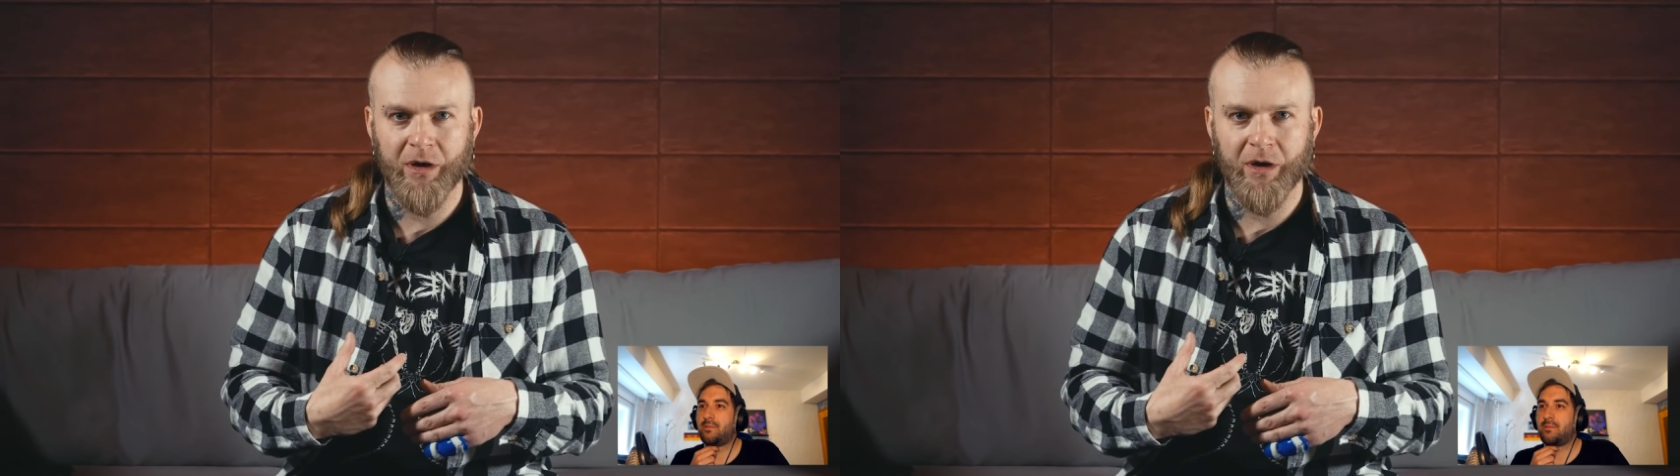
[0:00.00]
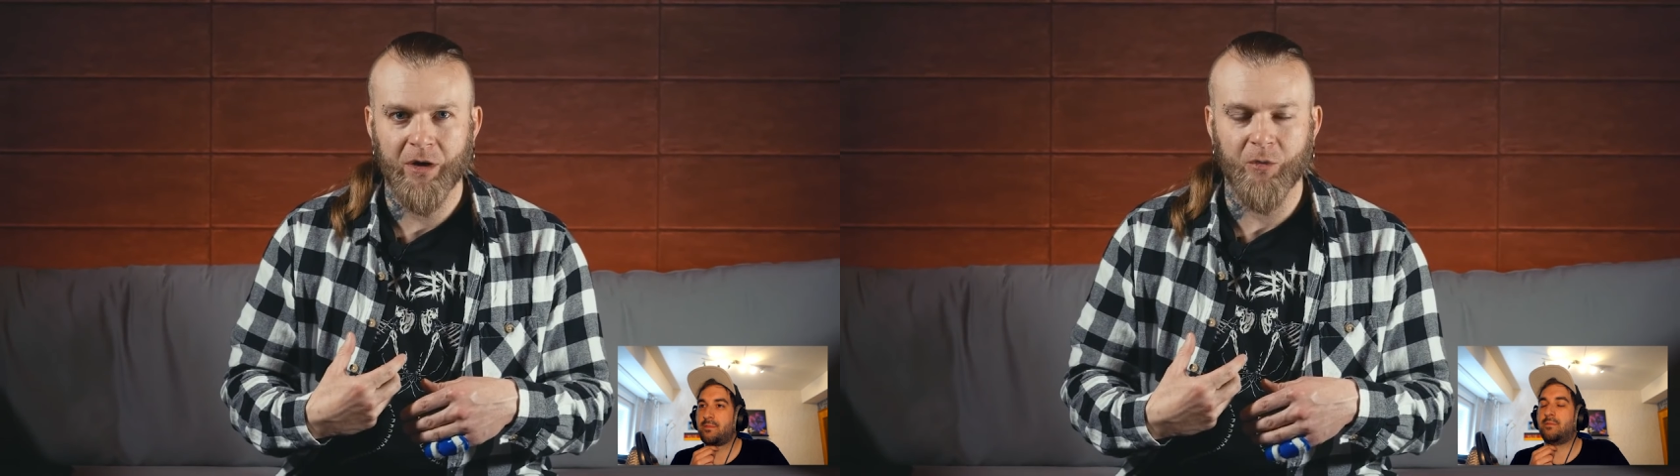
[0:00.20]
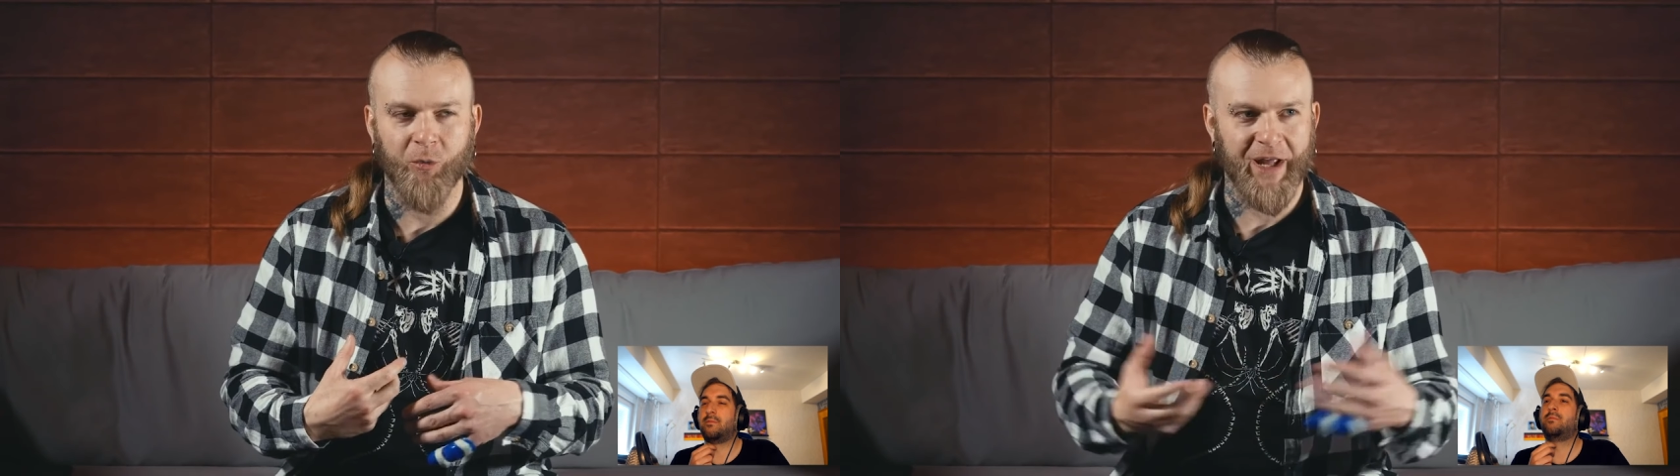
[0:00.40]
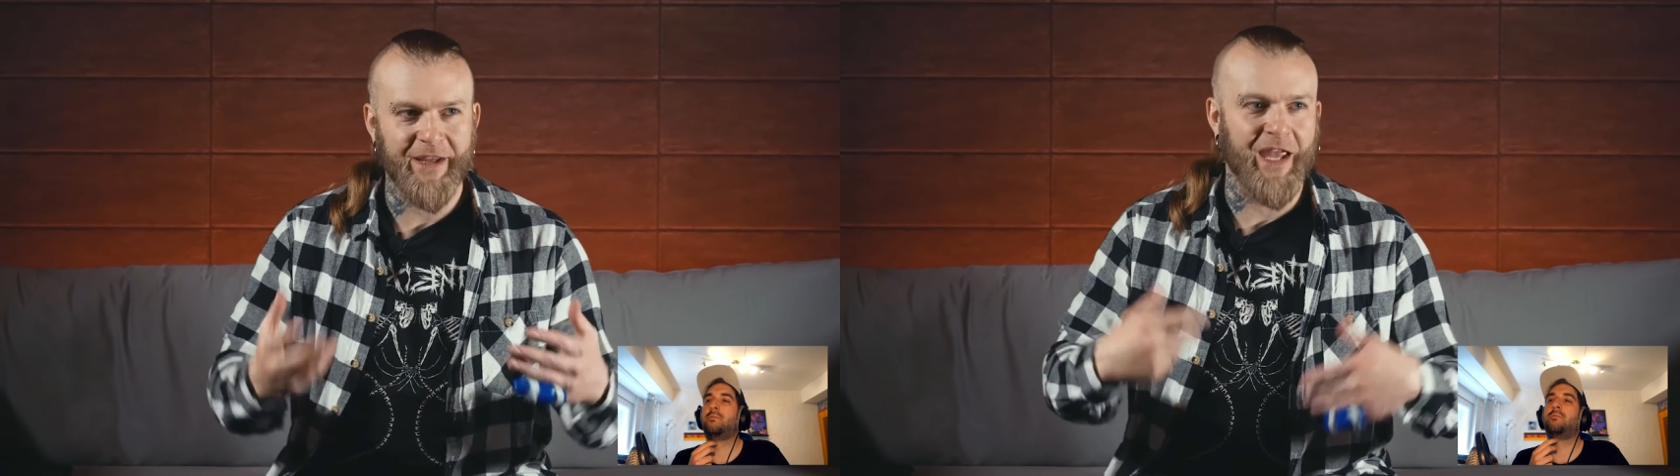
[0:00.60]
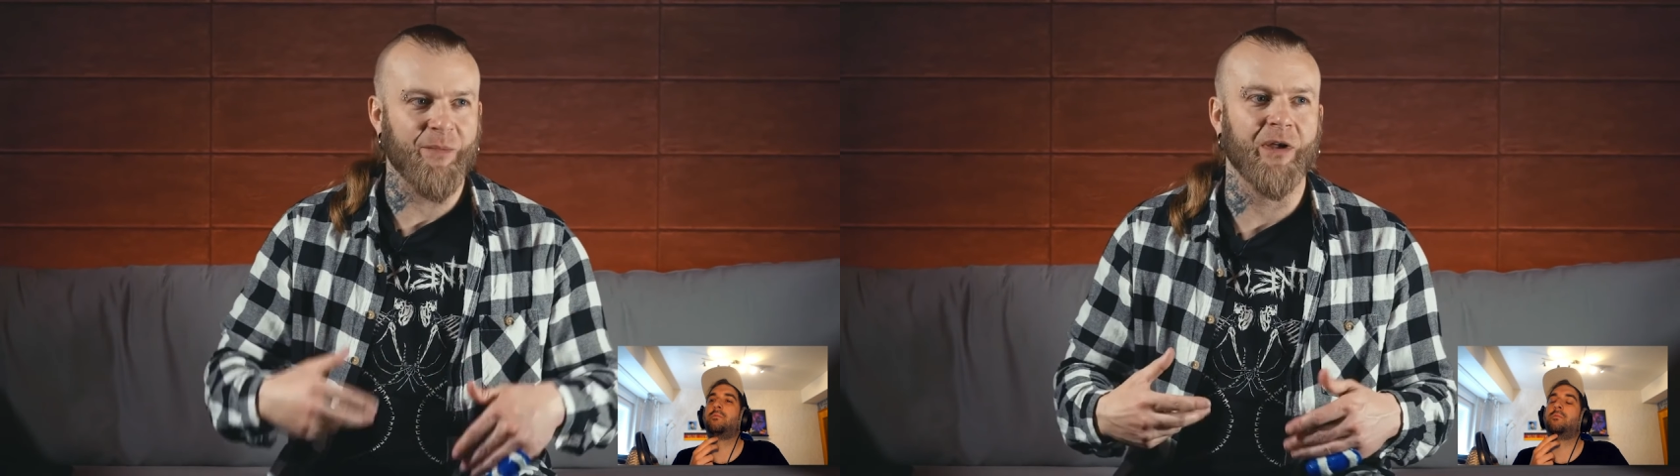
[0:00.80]
hmm. when I
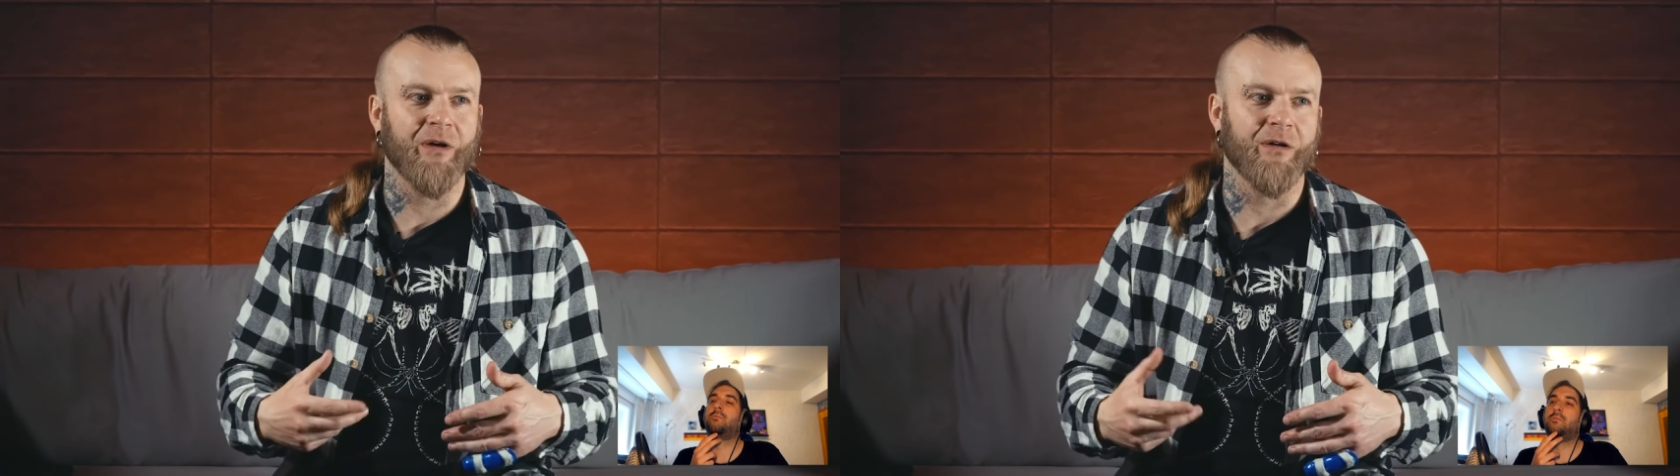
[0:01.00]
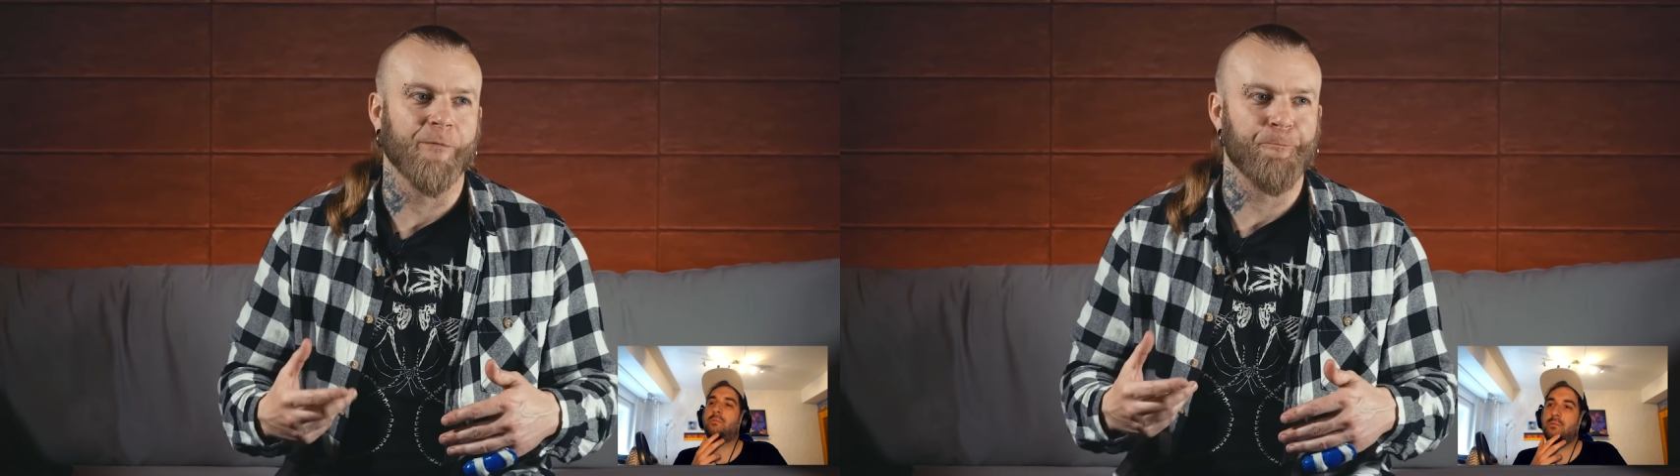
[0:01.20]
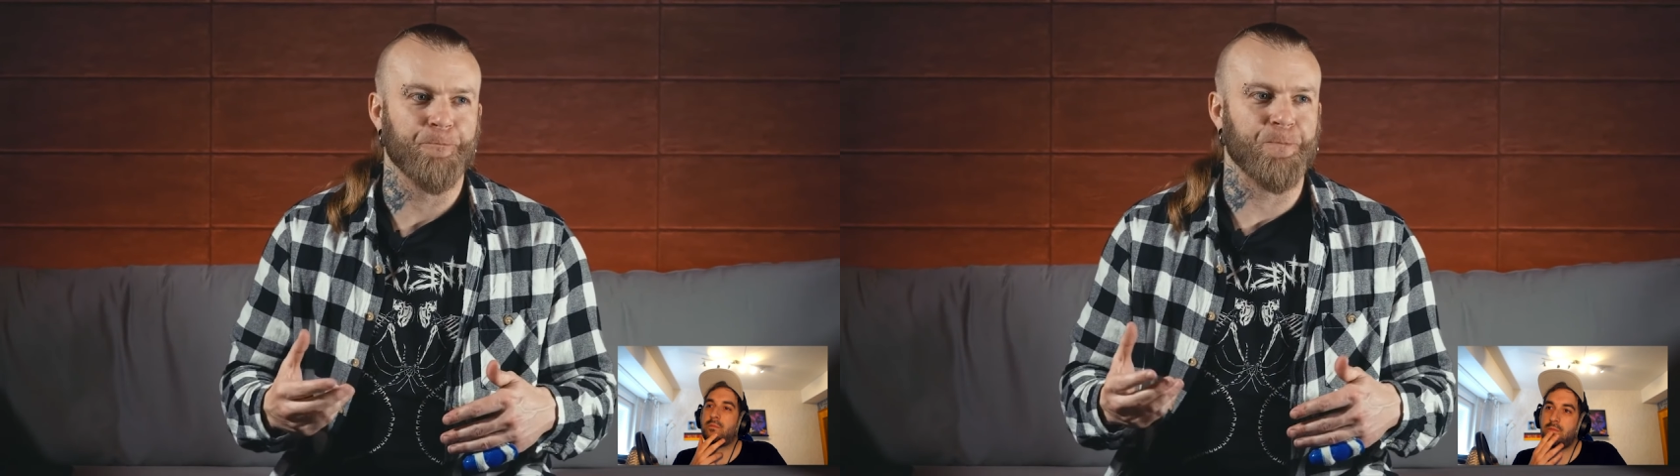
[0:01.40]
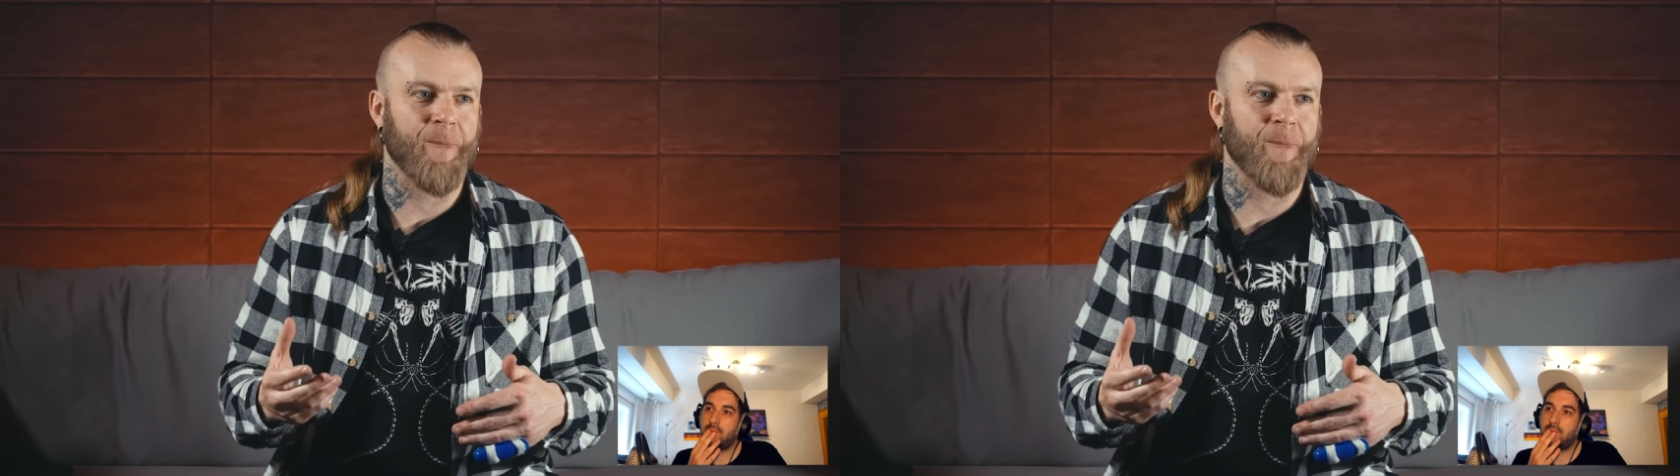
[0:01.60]
came here,